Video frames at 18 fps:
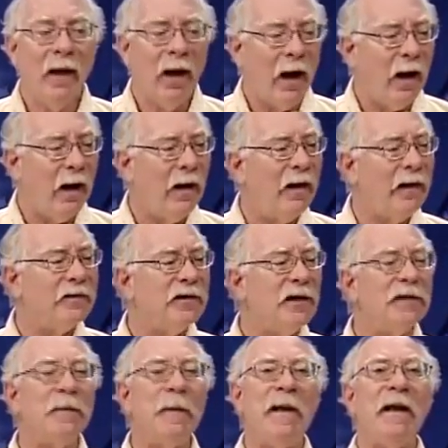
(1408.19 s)
uh,
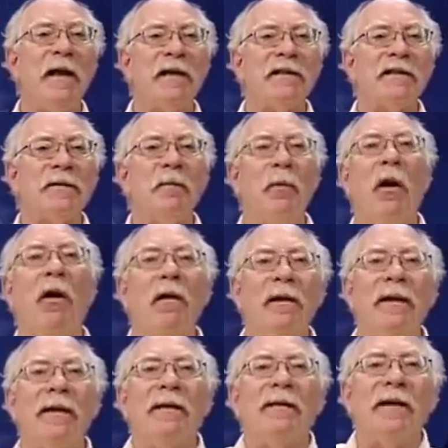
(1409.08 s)
just because small
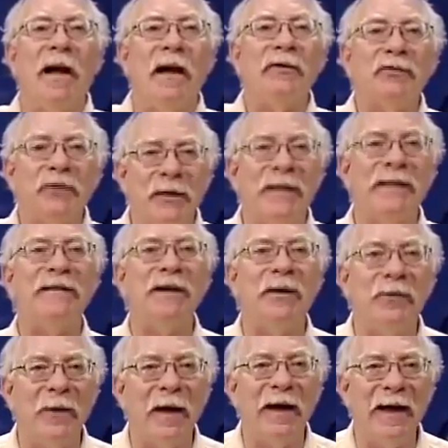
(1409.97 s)
little countries
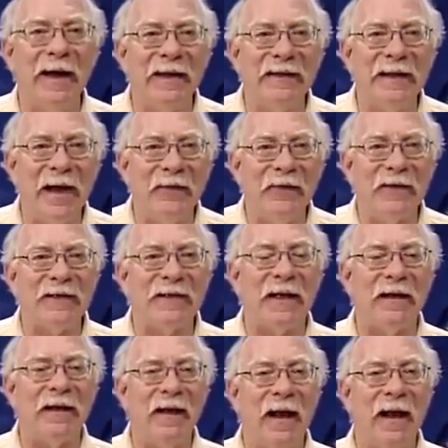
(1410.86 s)
are running a deficit.